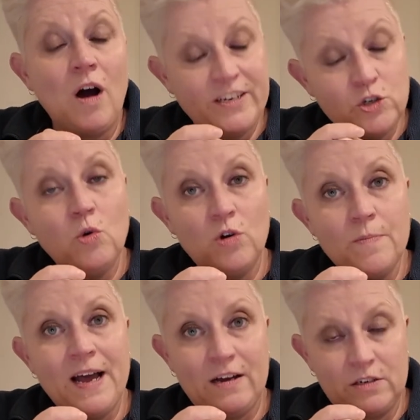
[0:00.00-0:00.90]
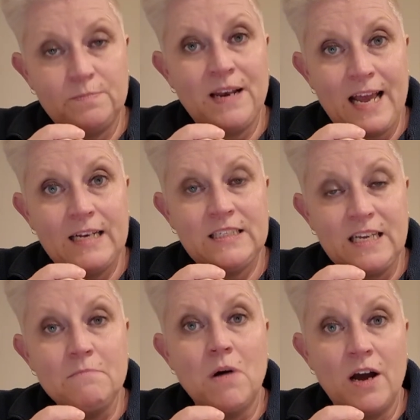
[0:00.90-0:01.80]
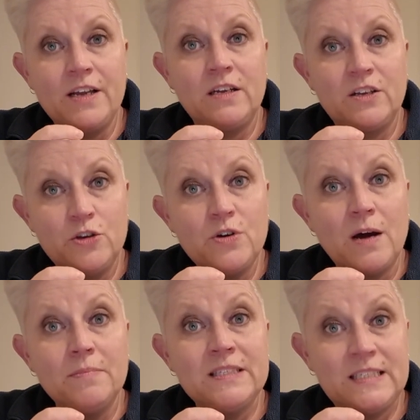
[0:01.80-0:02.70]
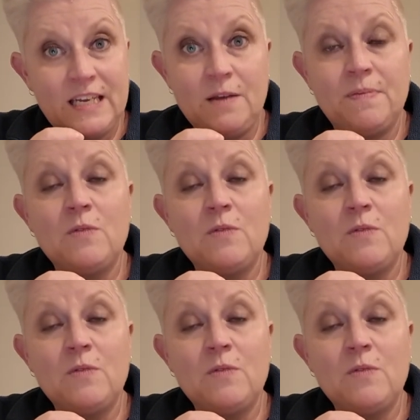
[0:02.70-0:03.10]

I talk about planting my cucumbers deep.